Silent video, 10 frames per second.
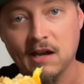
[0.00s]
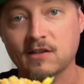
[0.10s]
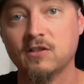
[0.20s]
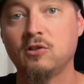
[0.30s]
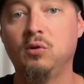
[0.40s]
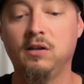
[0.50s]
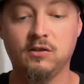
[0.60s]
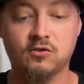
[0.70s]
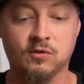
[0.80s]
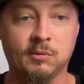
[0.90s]
executed
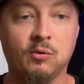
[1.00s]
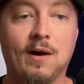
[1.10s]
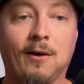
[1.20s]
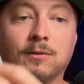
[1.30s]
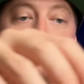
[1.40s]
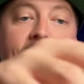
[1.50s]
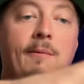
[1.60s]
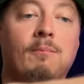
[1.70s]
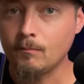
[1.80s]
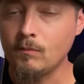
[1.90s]
extremely well today.